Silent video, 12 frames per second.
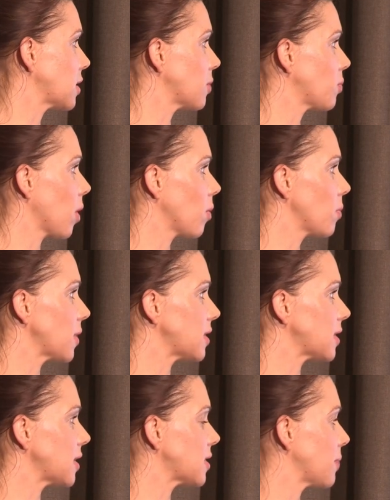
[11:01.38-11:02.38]
to probably
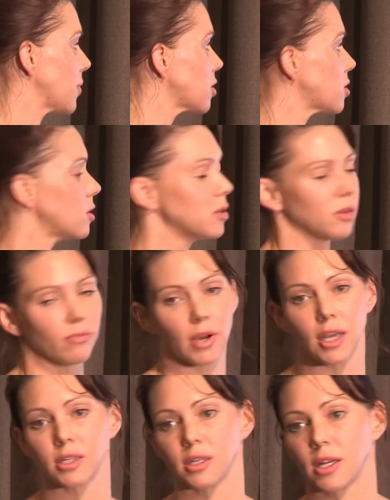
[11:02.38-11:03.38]
see some issues in
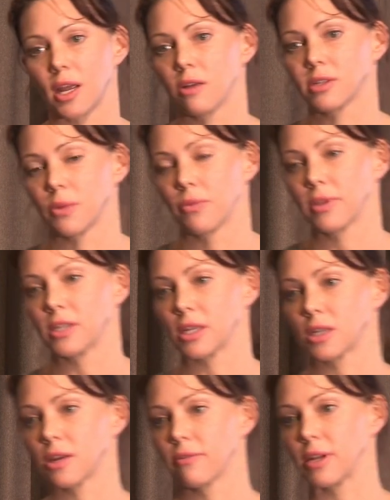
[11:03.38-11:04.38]
relation to how some of these
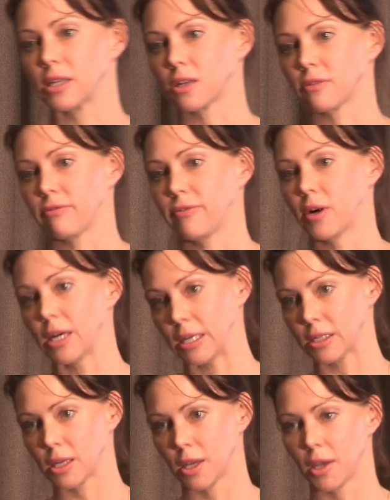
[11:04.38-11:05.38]
activities are
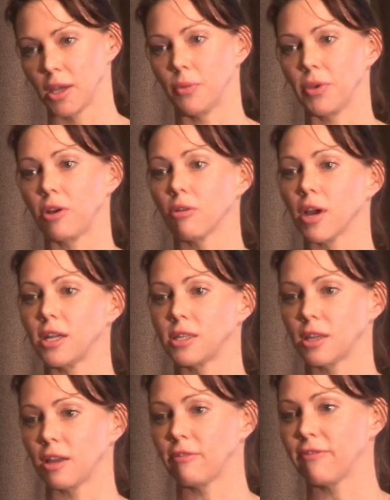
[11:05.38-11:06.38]
defined, and it'd be great
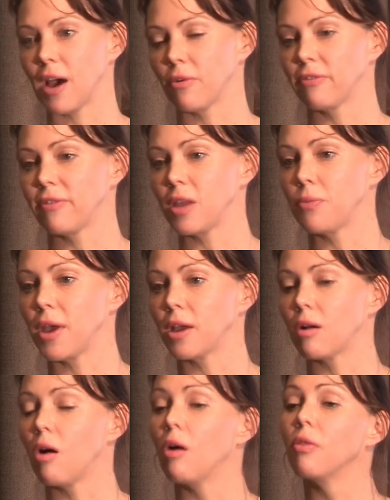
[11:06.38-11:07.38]
to get farmer
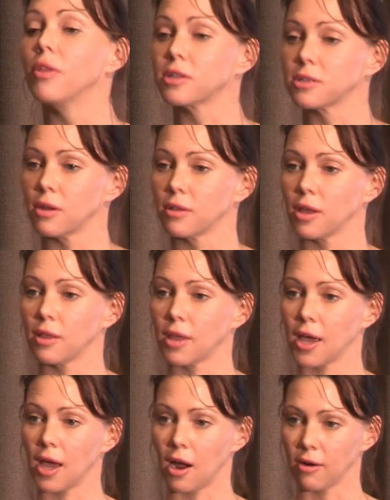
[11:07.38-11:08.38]
feedback on this so that
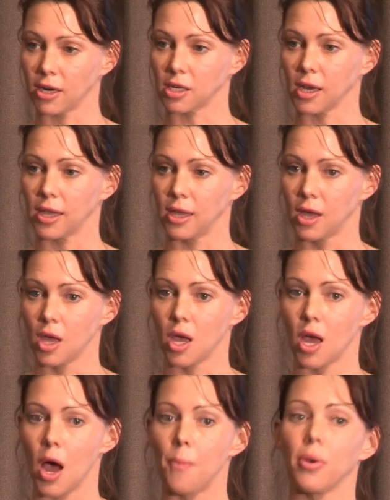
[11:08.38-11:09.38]
they are actually
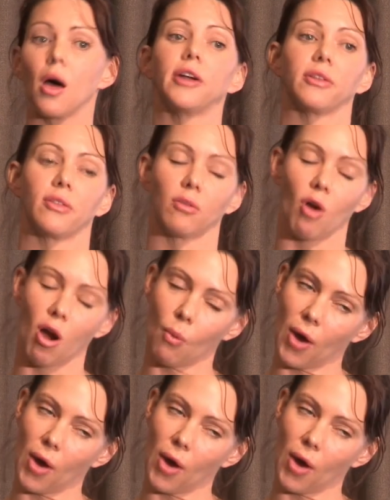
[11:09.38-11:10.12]
applied in the right